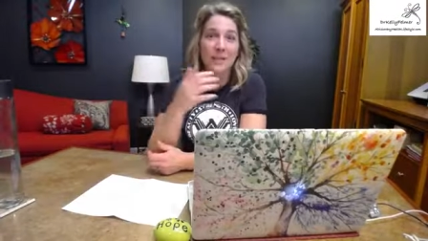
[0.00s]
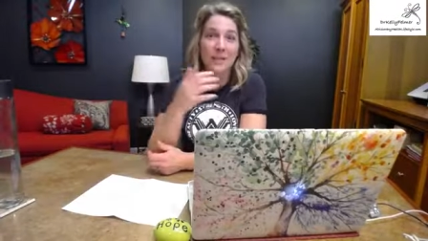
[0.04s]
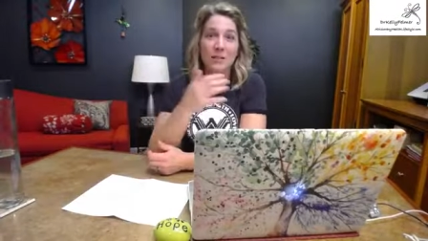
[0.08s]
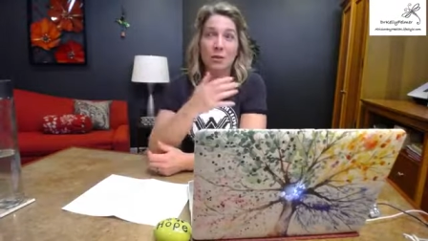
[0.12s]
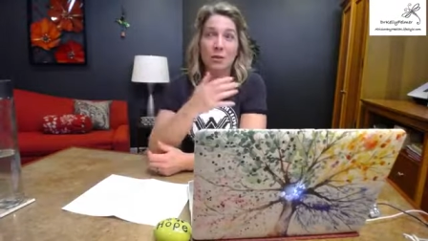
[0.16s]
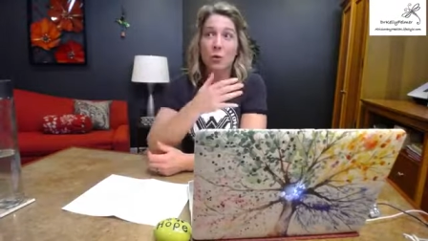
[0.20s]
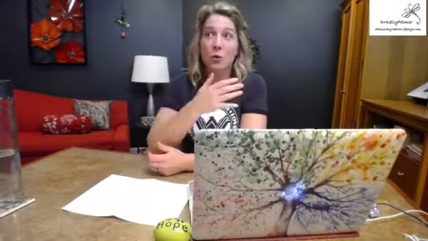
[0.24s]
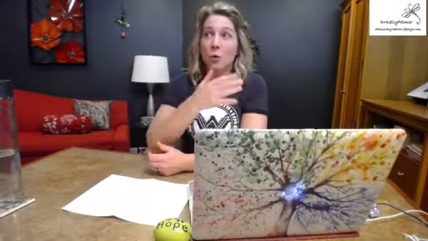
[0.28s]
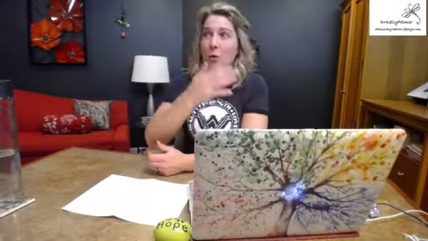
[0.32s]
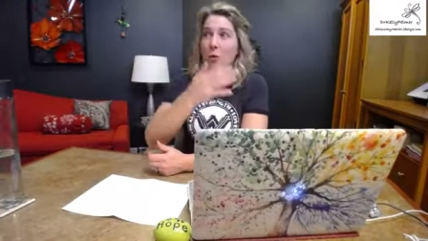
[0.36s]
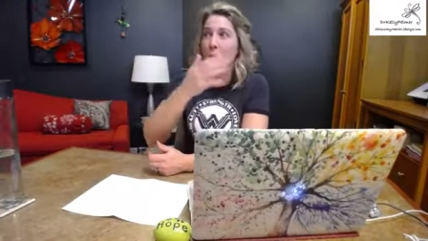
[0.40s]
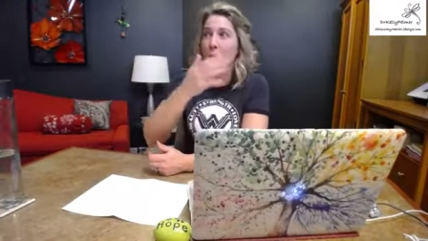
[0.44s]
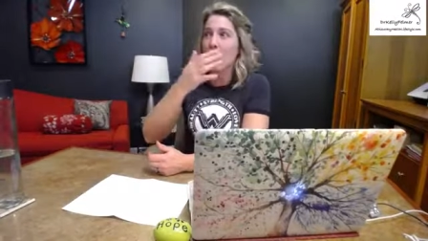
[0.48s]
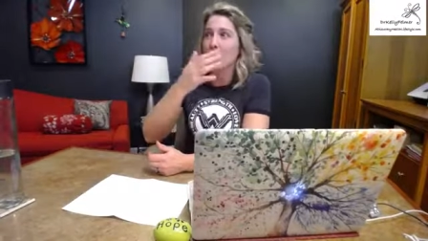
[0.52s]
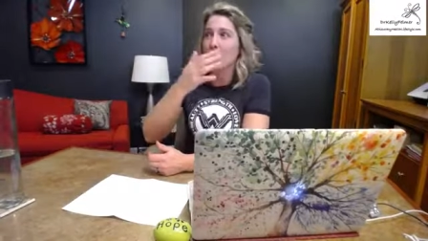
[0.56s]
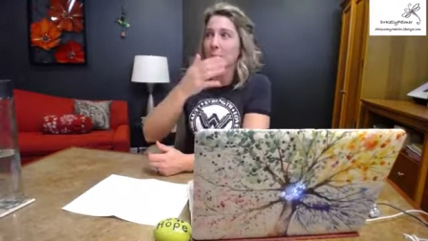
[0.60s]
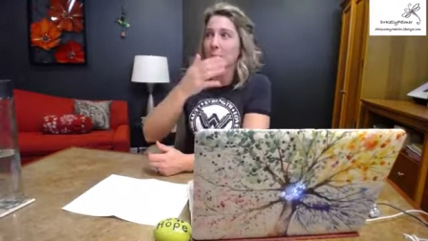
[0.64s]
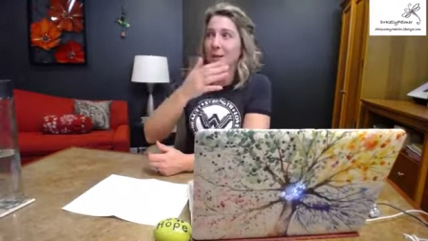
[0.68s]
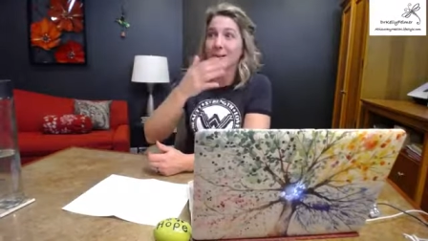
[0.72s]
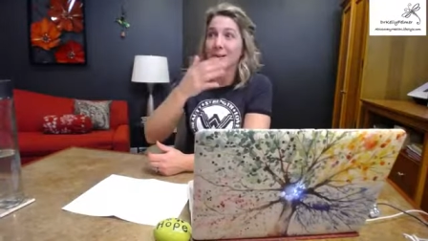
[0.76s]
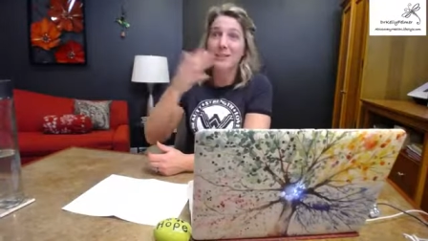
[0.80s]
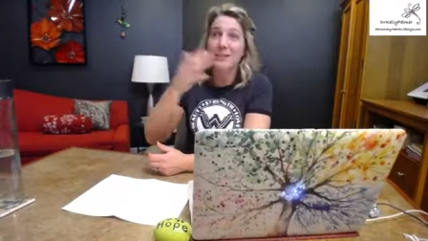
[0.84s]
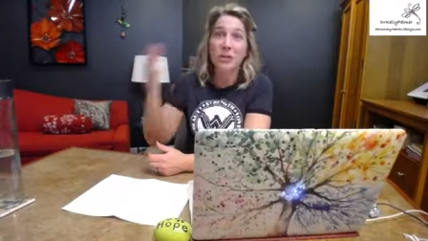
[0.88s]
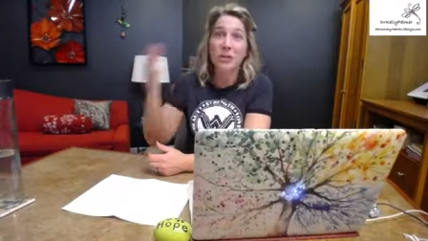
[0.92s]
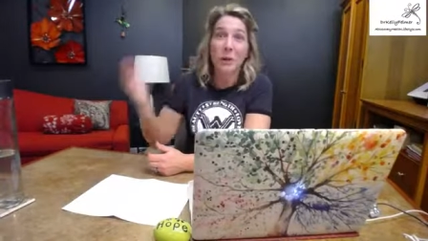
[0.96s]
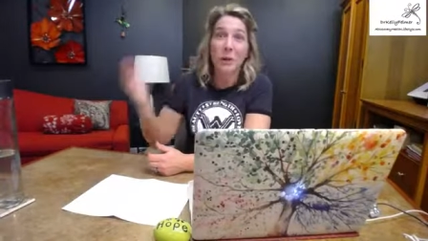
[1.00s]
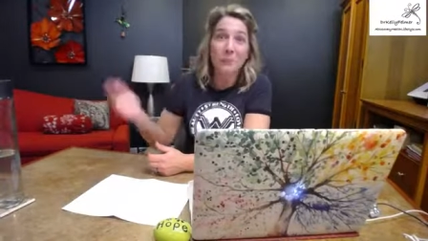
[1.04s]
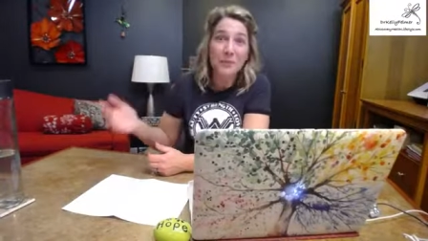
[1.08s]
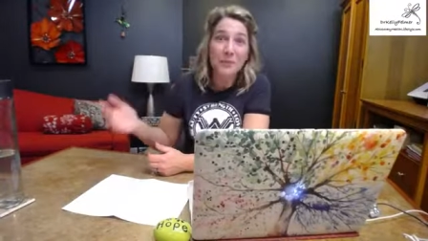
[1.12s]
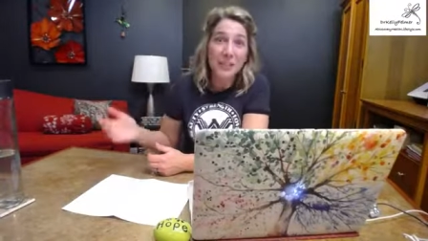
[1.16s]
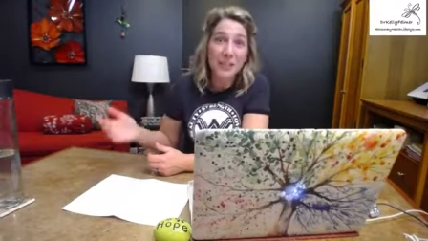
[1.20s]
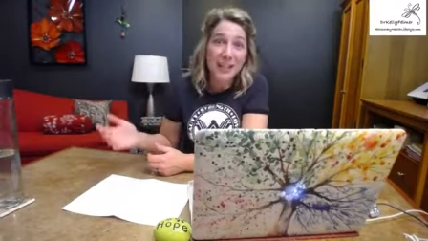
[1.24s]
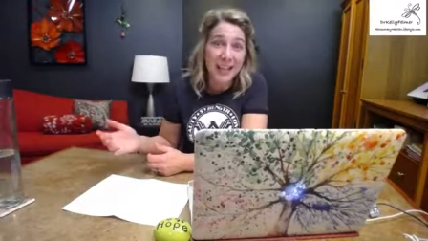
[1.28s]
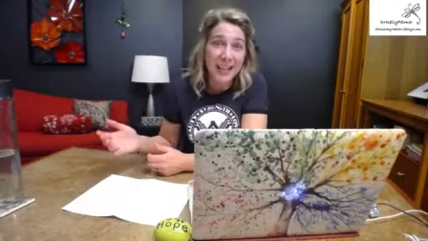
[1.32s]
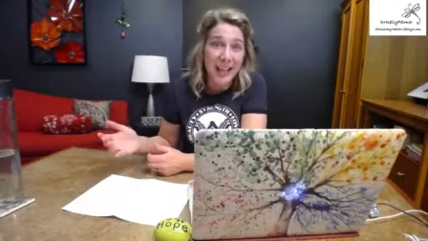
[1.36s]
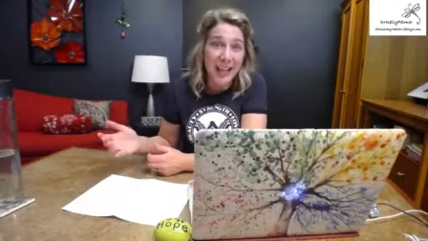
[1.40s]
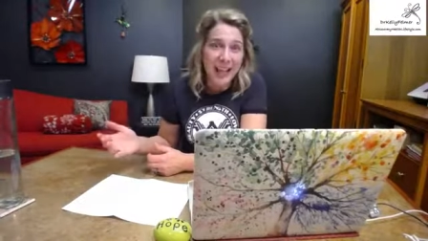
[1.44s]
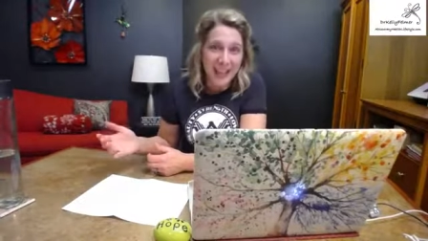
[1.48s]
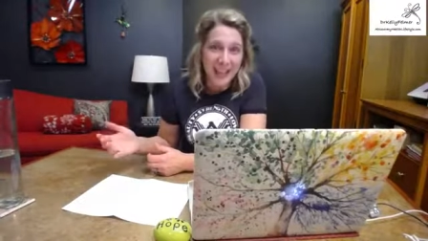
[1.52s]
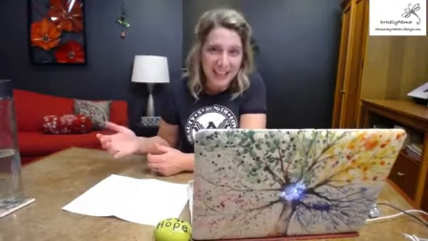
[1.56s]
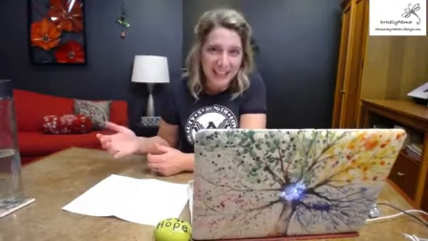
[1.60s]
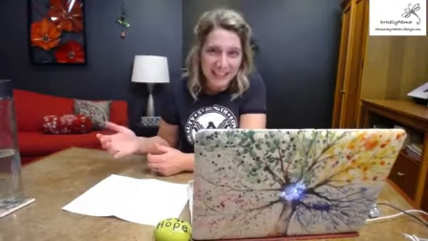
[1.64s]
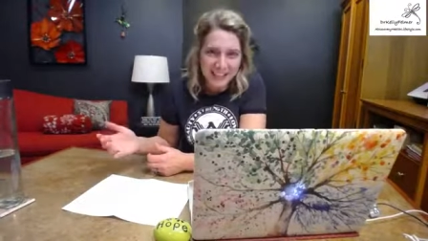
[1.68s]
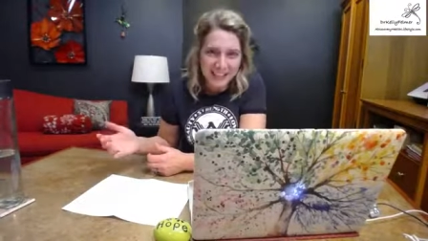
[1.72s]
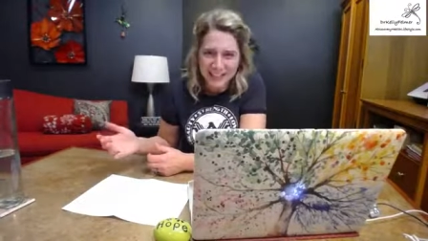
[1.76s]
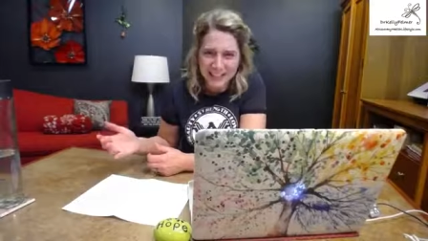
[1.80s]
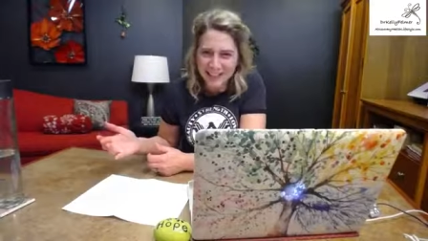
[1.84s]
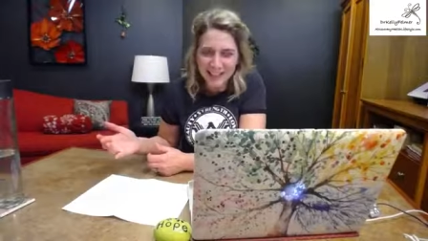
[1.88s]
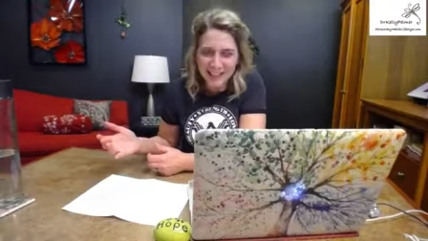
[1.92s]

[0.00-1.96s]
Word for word: so I'm going to jump to the end.